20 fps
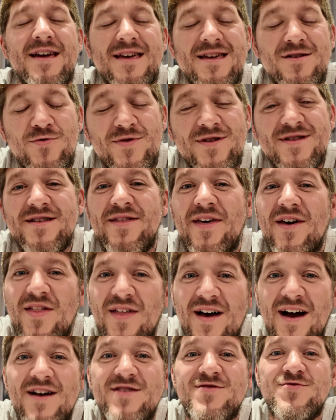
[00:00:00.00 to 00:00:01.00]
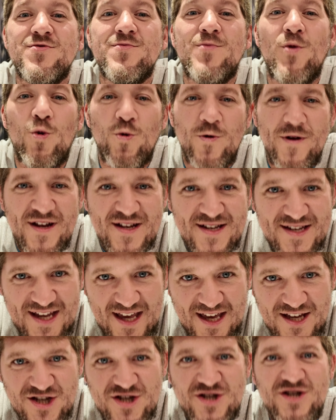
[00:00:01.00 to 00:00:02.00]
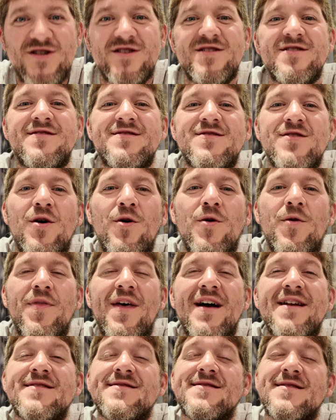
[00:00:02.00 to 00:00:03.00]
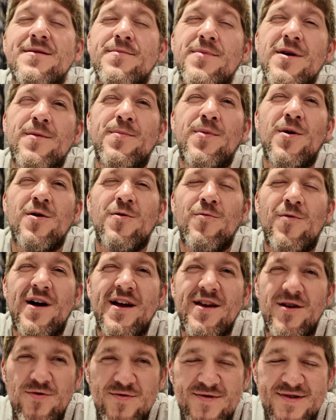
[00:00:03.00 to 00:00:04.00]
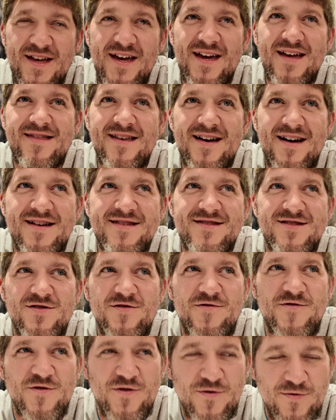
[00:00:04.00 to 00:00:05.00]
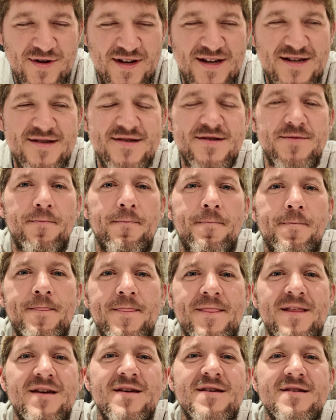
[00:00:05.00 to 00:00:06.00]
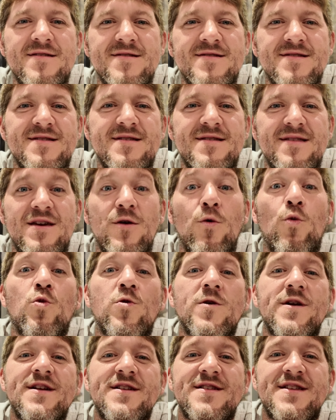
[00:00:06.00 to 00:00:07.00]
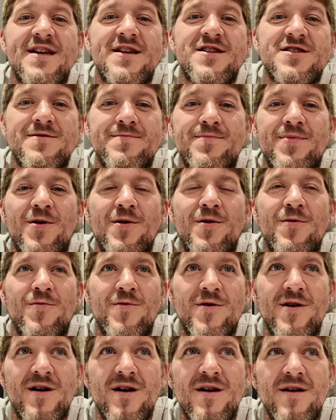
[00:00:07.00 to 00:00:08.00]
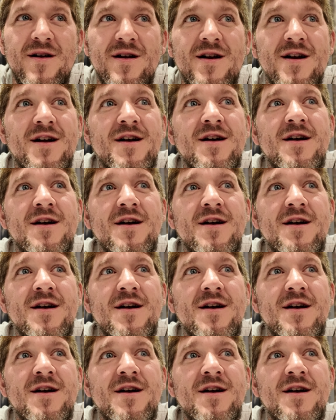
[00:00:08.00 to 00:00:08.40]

going to the classroom orientation. So that is the big part why you stay at the hostel for 3 days, is the orientation part, where